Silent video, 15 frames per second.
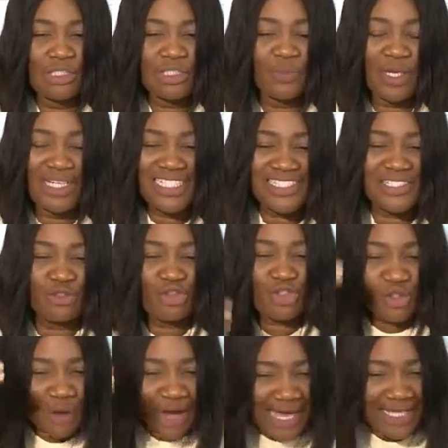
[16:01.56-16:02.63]
his body is still
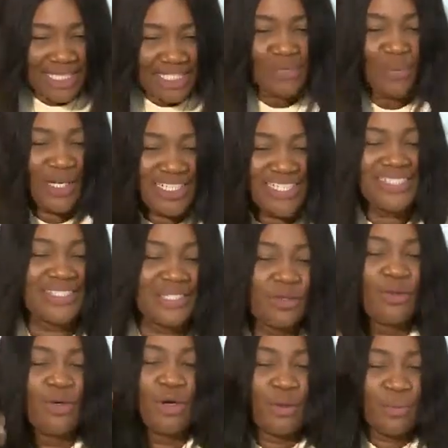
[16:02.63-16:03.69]
trying, his body is
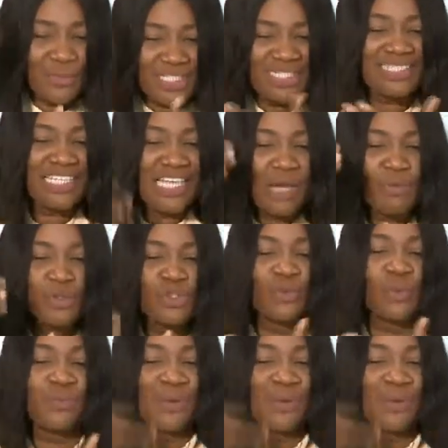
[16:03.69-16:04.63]
still able to